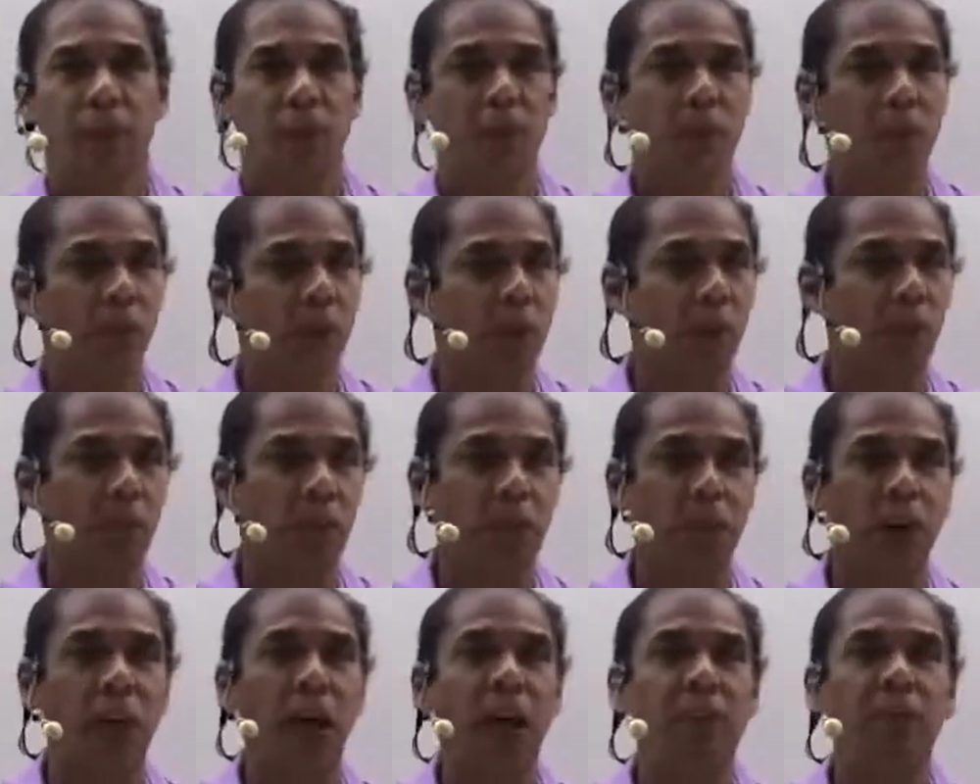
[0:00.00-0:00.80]
You can
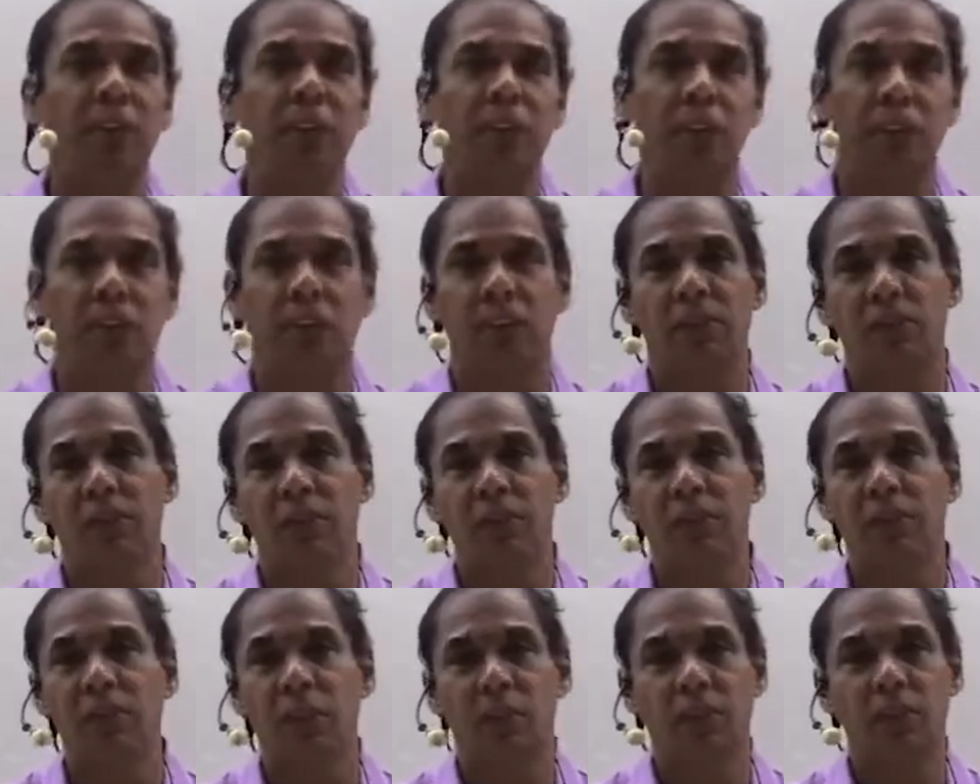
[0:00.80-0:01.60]
play with
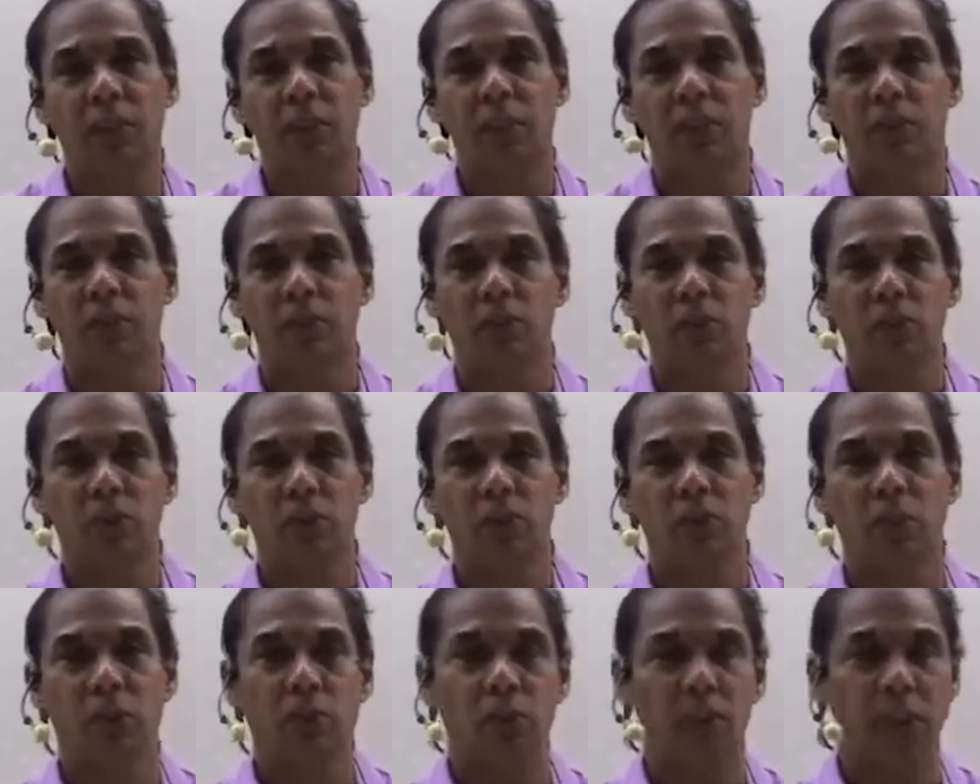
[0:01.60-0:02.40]
tenses topic.
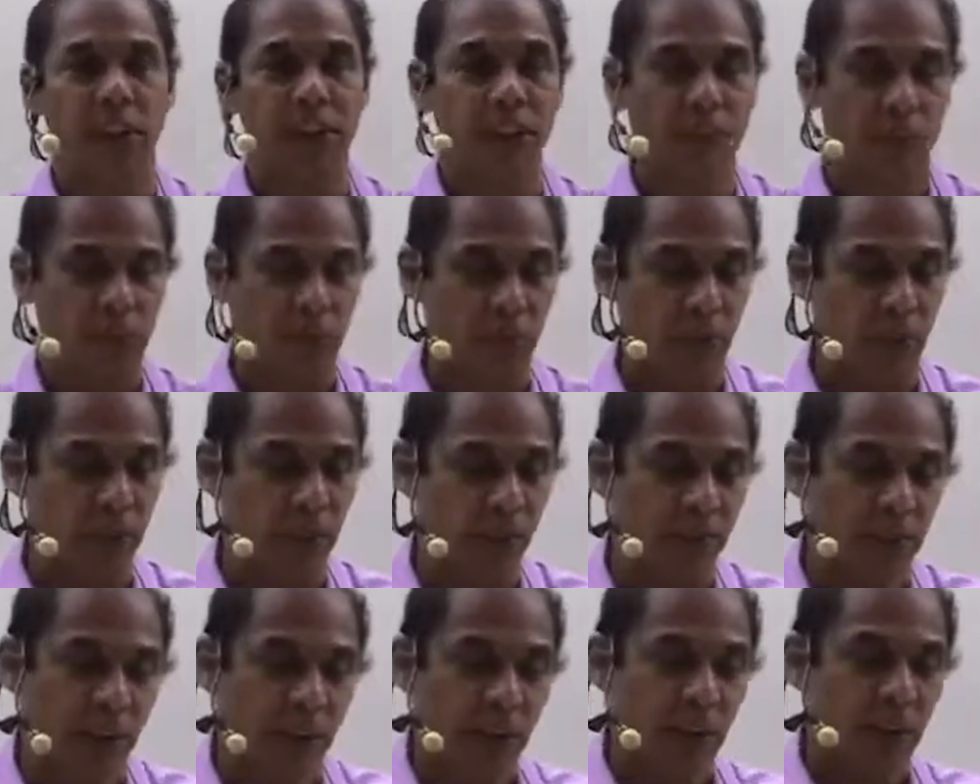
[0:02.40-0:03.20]
So, my dear
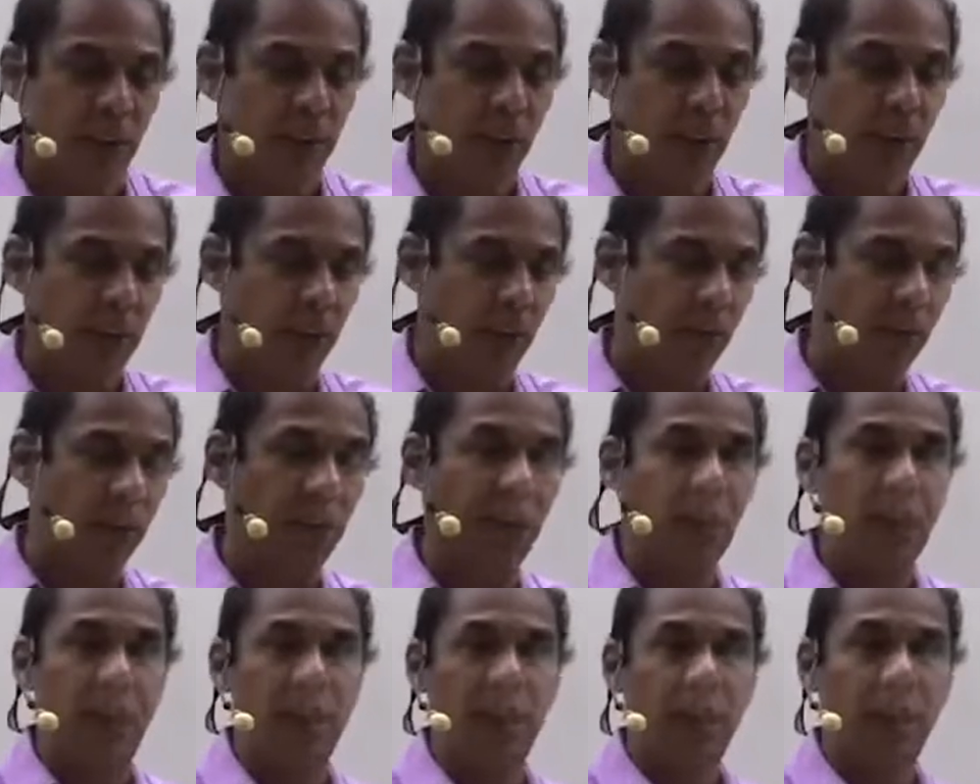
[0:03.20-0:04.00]
students,
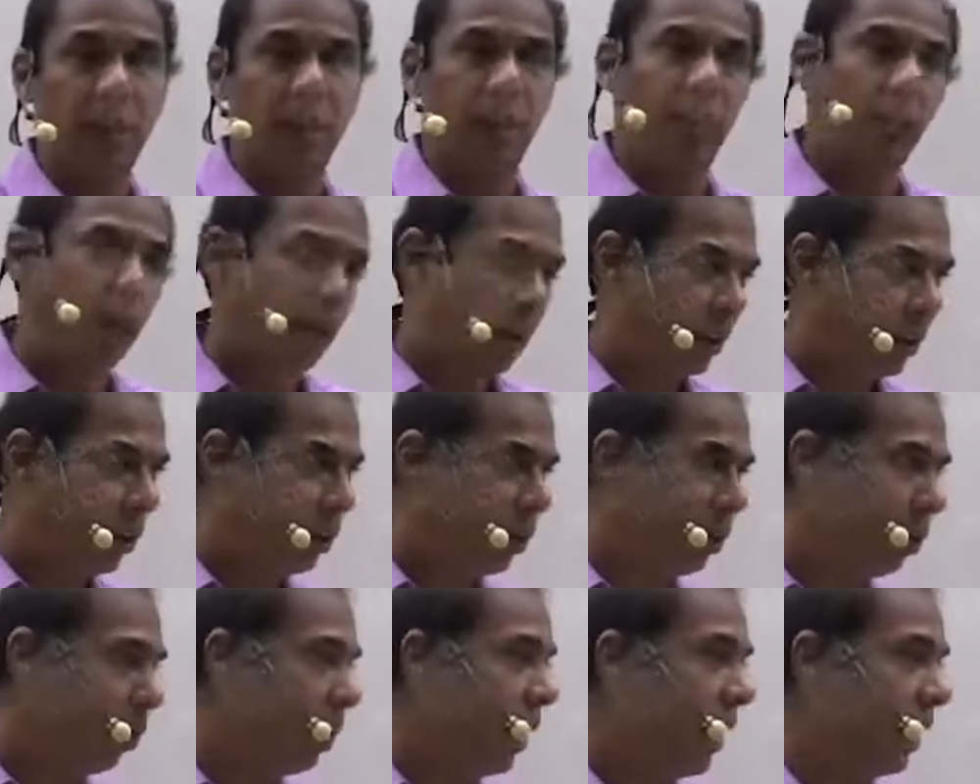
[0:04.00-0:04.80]
every day
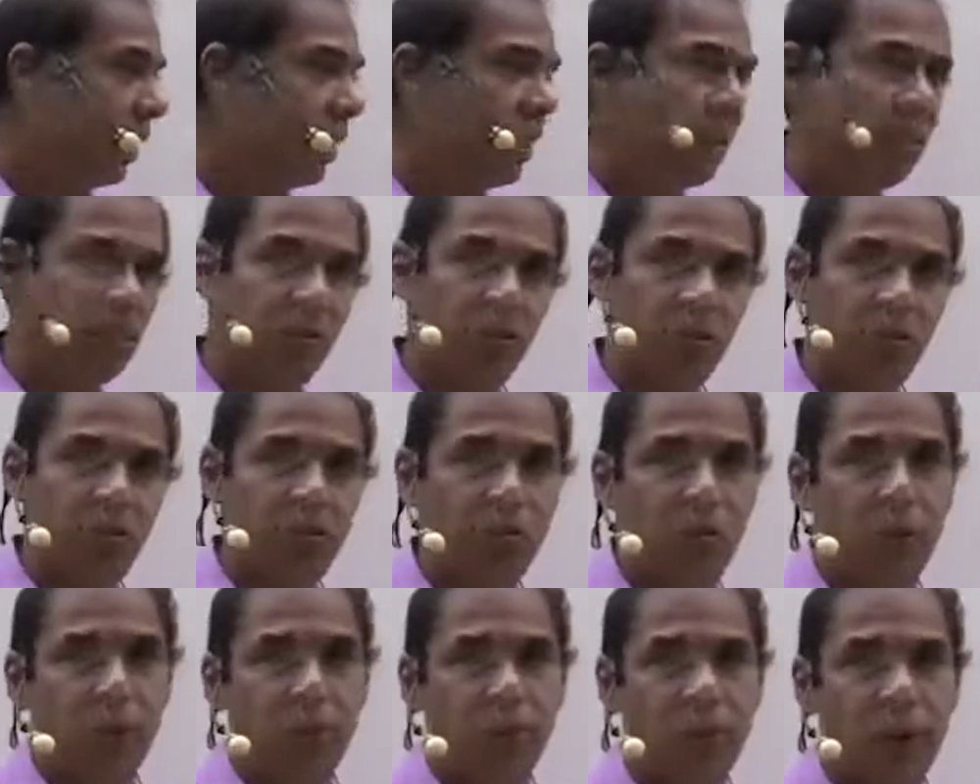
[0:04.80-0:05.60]
you practice this
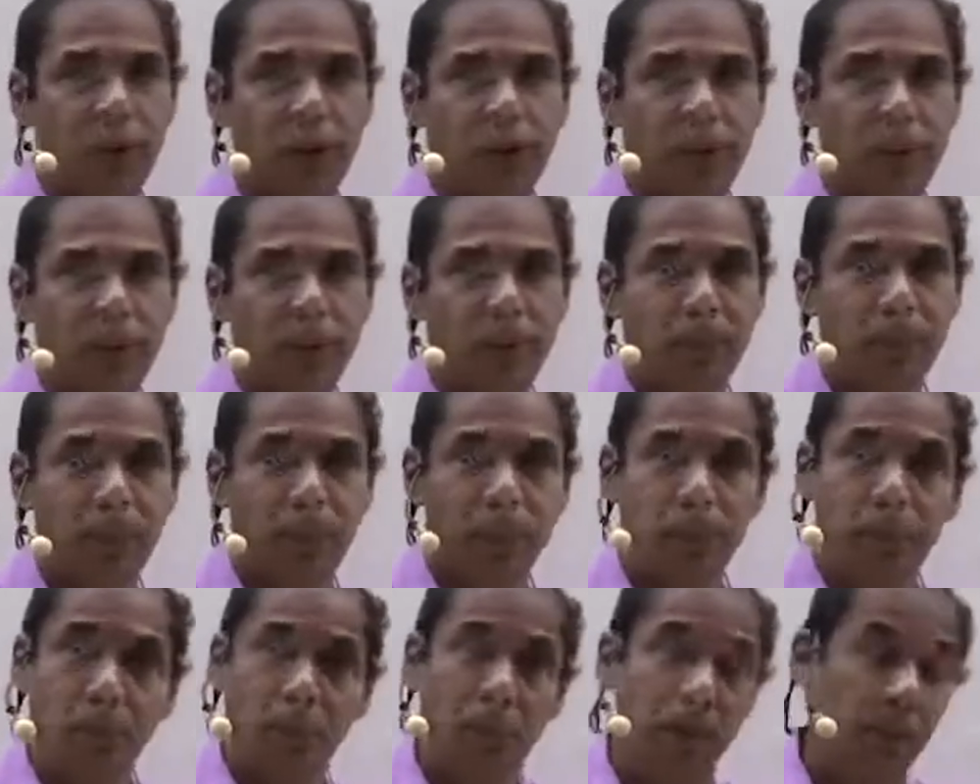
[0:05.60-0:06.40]
topic.
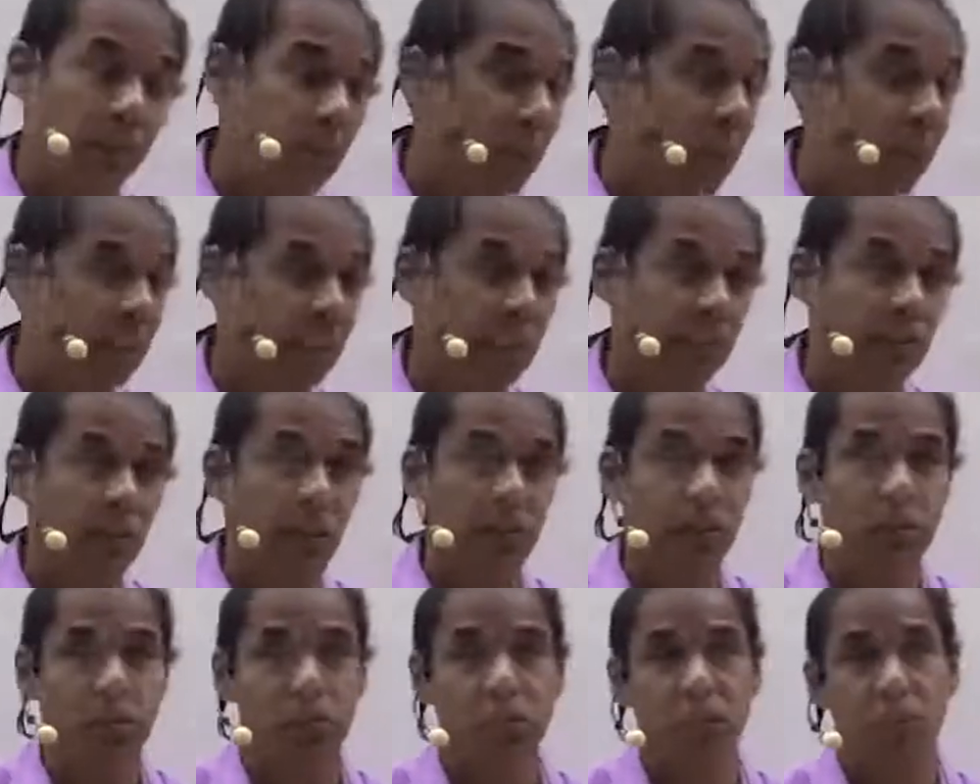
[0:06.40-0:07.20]
But practice
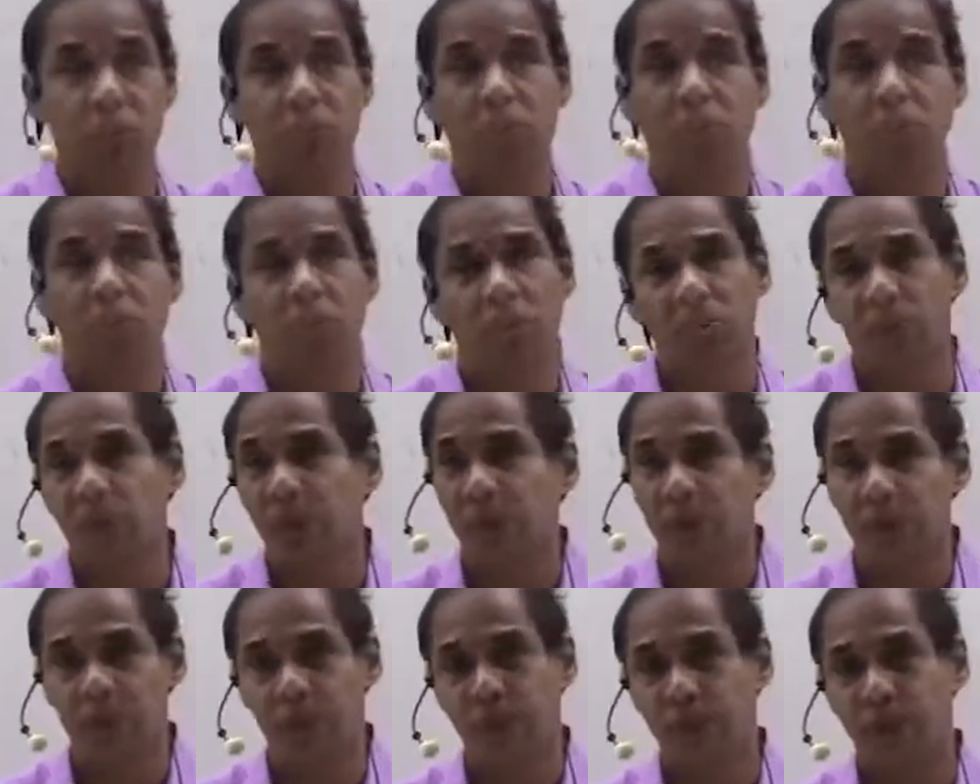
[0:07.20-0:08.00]
also must be
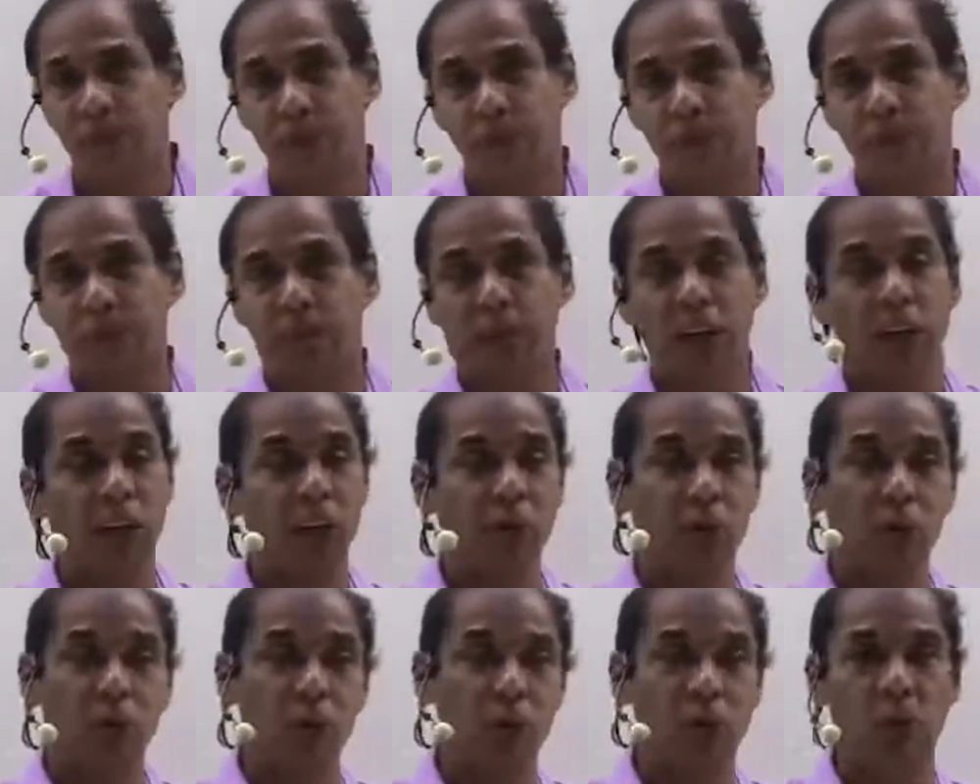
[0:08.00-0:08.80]
perfect. I
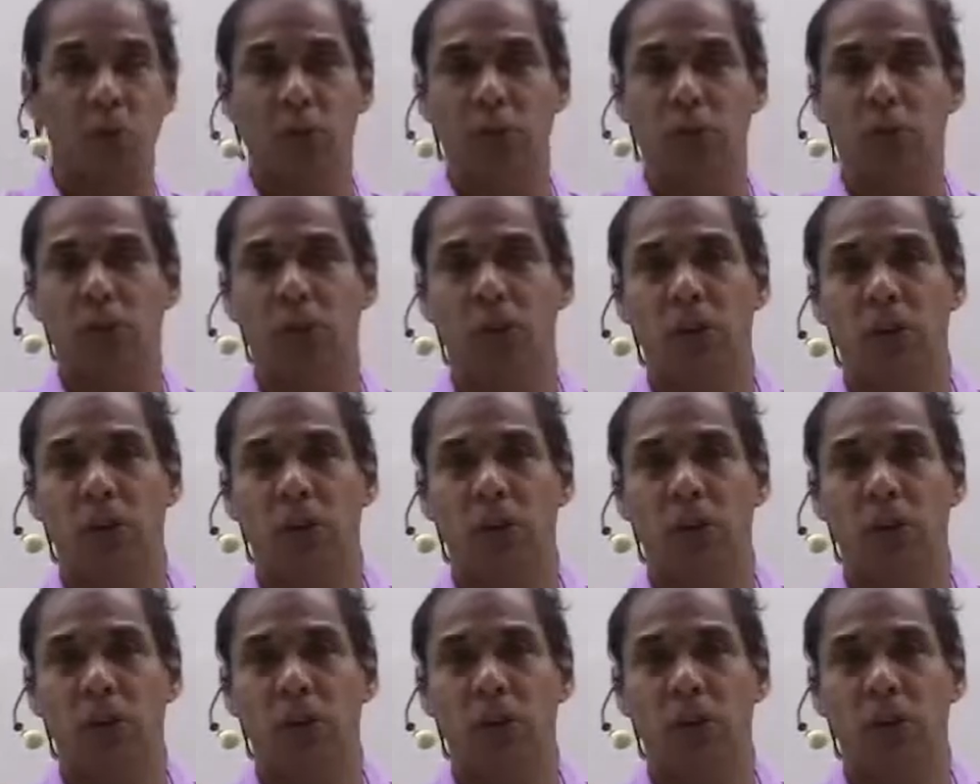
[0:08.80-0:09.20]
told you,